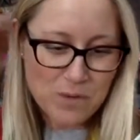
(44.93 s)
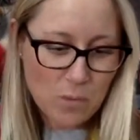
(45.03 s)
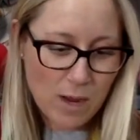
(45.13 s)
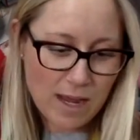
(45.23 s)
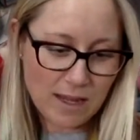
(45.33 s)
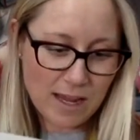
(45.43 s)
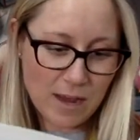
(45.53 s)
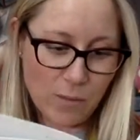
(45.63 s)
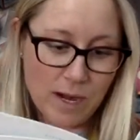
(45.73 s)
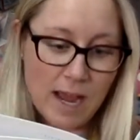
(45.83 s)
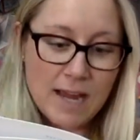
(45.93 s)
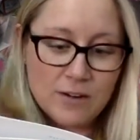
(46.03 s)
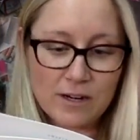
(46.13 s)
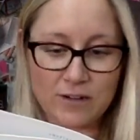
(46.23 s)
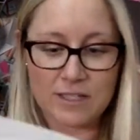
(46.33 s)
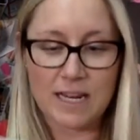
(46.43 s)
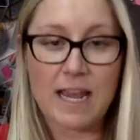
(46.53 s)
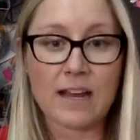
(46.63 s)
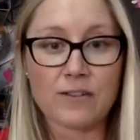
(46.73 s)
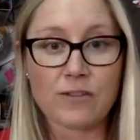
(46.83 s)
Well, what I don't
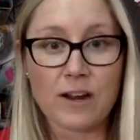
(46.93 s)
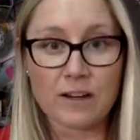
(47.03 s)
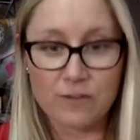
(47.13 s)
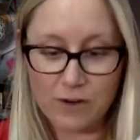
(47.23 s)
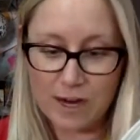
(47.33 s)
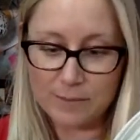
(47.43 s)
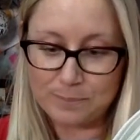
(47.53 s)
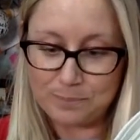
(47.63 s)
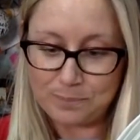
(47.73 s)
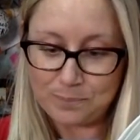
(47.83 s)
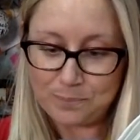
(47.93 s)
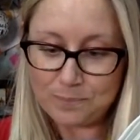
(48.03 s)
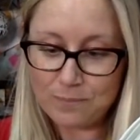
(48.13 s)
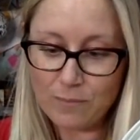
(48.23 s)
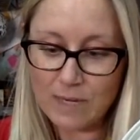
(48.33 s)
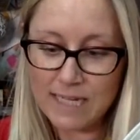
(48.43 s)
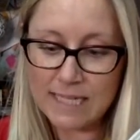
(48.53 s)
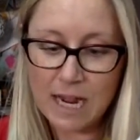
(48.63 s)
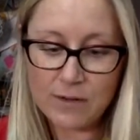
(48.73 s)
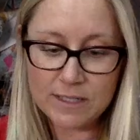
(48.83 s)
understand, fretted Fred,
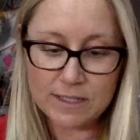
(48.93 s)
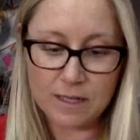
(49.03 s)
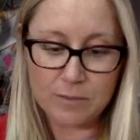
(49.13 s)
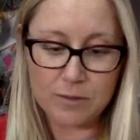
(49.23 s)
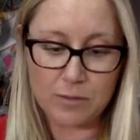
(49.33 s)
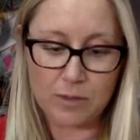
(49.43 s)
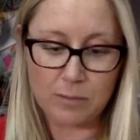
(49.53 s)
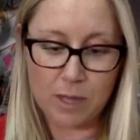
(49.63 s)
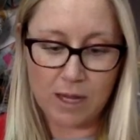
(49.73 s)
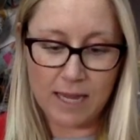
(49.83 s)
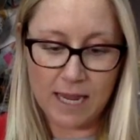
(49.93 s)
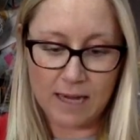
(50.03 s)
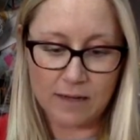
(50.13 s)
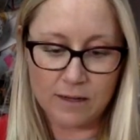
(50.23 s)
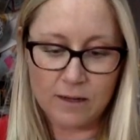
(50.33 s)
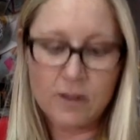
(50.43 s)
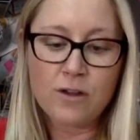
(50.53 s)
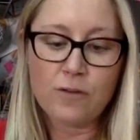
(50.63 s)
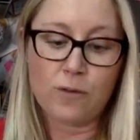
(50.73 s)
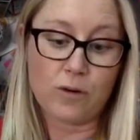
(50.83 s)
is how it slipped through the blockade.
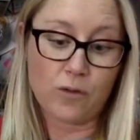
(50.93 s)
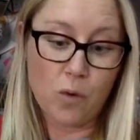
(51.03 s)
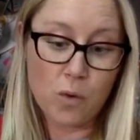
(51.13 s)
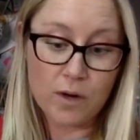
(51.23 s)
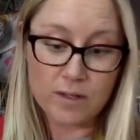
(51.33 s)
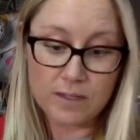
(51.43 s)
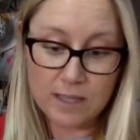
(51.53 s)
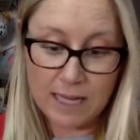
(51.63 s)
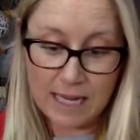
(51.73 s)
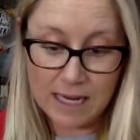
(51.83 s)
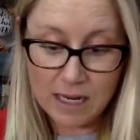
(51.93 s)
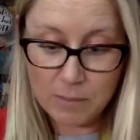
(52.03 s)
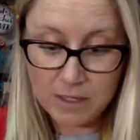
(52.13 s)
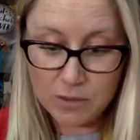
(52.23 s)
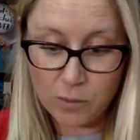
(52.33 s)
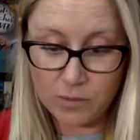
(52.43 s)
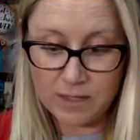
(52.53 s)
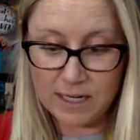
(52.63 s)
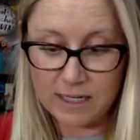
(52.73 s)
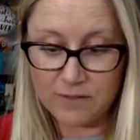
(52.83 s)
For, of course, the king had been told
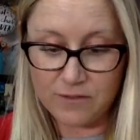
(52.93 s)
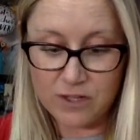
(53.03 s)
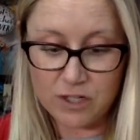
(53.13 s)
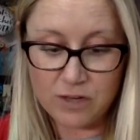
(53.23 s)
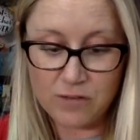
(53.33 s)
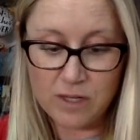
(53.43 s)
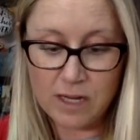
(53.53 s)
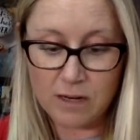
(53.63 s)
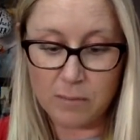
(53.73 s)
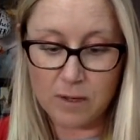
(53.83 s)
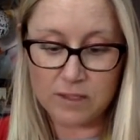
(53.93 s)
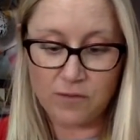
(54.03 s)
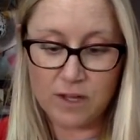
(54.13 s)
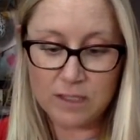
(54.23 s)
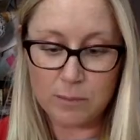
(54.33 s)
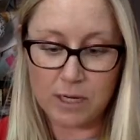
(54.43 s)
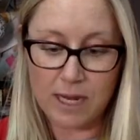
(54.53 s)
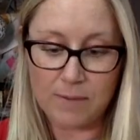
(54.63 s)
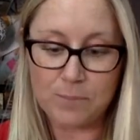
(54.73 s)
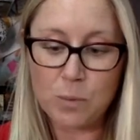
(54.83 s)
that a division of the Ickabog Defense
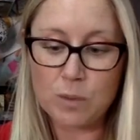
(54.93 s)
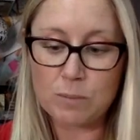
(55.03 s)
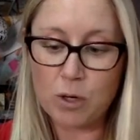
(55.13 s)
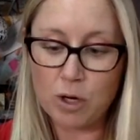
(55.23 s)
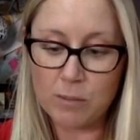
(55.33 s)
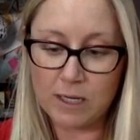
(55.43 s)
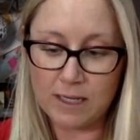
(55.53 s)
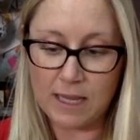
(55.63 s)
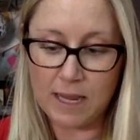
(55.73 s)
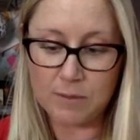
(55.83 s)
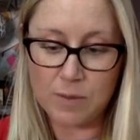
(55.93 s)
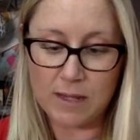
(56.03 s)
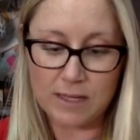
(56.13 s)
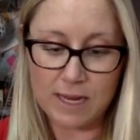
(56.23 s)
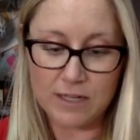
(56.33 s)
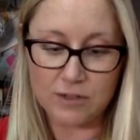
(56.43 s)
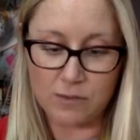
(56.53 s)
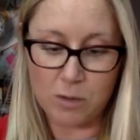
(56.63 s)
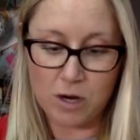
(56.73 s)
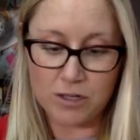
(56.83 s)
Brigade was permanently camped round the edge of the
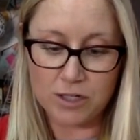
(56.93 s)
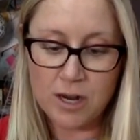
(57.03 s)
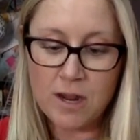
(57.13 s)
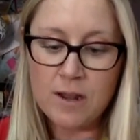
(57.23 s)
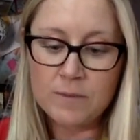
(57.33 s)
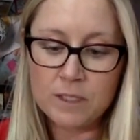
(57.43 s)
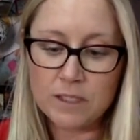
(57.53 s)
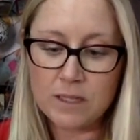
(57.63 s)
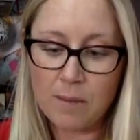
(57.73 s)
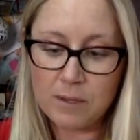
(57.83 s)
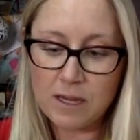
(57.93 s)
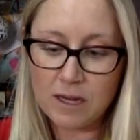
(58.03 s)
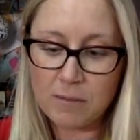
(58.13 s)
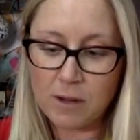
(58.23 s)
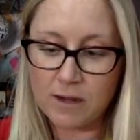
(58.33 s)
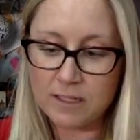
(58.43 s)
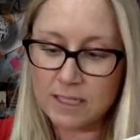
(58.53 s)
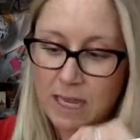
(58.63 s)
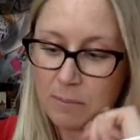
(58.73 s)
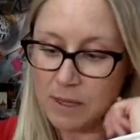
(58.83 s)
marsh to stop the Ickabog
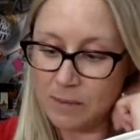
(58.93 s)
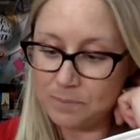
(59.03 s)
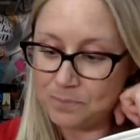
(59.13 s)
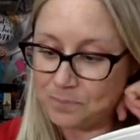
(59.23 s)
escaping